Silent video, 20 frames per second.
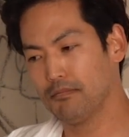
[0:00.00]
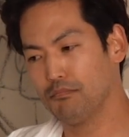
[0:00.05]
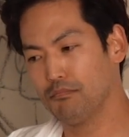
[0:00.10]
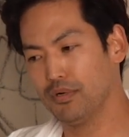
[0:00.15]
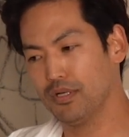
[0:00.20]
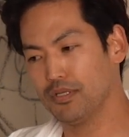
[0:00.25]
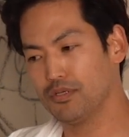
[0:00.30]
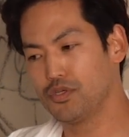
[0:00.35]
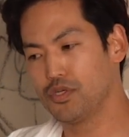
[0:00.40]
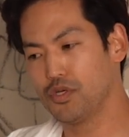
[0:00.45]

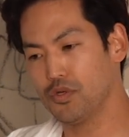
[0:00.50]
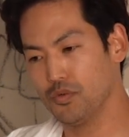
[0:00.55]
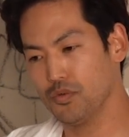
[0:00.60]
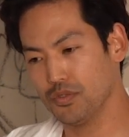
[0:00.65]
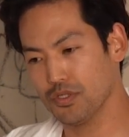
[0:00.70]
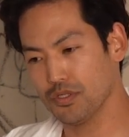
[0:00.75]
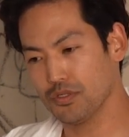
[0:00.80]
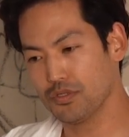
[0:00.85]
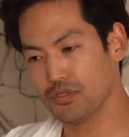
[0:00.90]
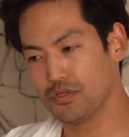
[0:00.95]
but
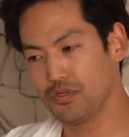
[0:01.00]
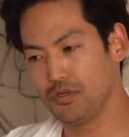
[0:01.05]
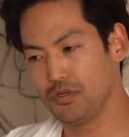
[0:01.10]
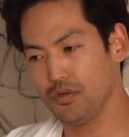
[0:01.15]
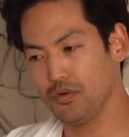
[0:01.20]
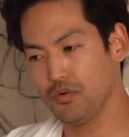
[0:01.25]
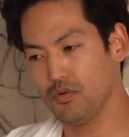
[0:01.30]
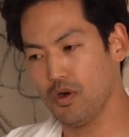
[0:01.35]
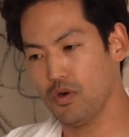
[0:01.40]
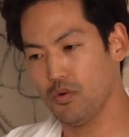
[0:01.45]
chooses
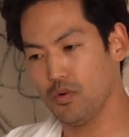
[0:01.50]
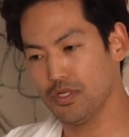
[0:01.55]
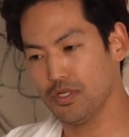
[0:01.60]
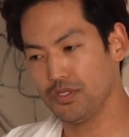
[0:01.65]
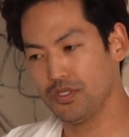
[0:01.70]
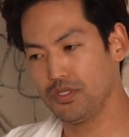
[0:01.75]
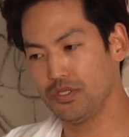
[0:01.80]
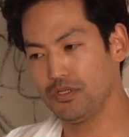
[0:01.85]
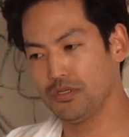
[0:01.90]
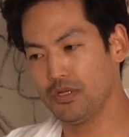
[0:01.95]
to
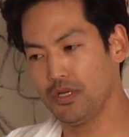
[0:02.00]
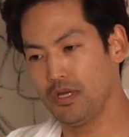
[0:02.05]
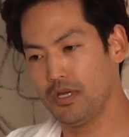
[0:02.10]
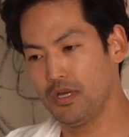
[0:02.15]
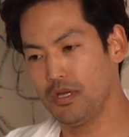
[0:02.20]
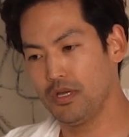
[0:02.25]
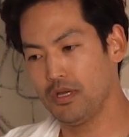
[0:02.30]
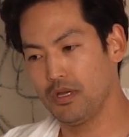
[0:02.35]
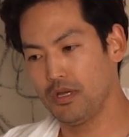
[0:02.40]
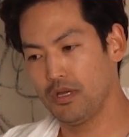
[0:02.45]
always
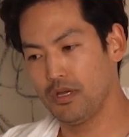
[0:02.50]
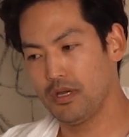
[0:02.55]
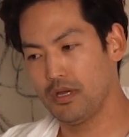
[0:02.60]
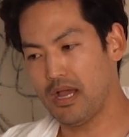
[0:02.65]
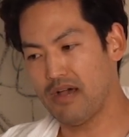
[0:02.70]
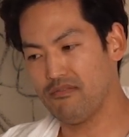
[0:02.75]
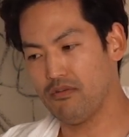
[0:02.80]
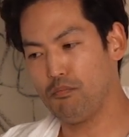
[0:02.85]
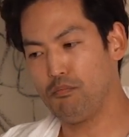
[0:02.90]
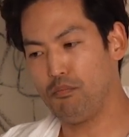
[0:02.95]

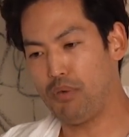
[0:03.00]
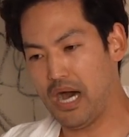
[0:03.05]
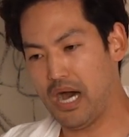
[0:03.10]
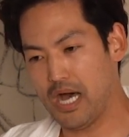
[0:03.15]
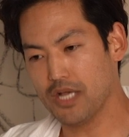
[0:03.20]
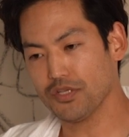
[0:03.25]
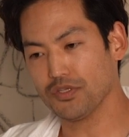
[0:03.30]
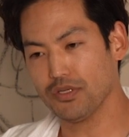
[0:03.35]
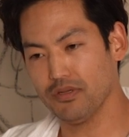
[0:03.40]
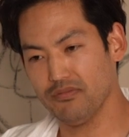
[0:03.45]
have a
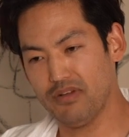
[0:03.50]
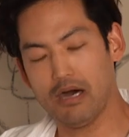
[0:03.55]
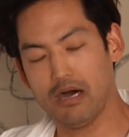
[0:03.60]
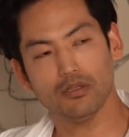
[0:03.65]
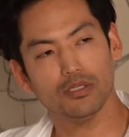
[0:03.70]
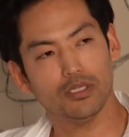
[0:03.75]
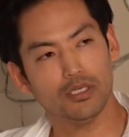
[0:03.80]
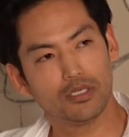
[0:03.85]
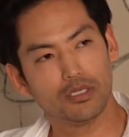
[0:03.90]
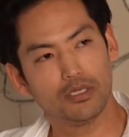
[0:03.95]
positive
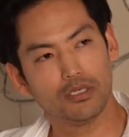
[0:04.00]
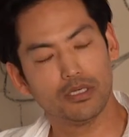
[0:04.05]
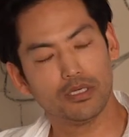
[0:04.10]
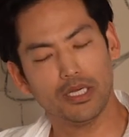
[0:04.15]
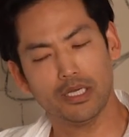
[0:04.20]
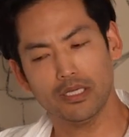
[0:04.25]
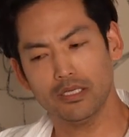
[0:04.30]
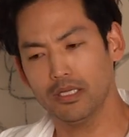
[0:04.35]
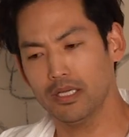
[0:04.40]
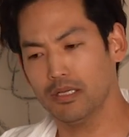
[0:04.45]
outlook,
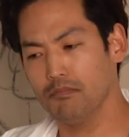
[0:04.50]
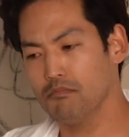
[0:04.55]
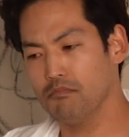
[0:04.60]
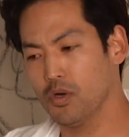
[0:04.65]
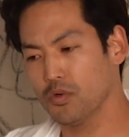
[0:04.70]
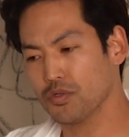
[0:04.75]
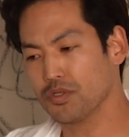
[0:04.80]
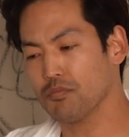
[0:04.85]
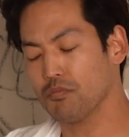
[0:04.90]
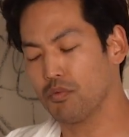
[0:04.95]
and
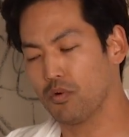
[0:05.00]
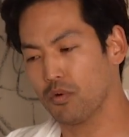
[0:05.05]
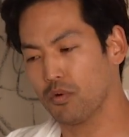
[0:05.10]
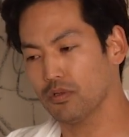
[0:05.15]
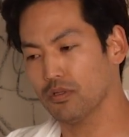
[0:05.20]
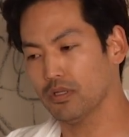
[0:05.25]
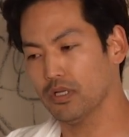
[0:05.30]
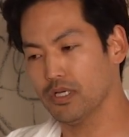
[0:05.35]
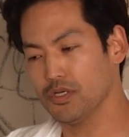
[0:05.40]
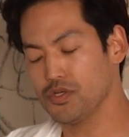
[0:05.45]
most
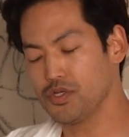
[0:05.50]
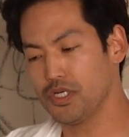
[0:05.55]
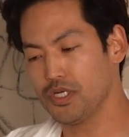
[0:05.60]
importantly,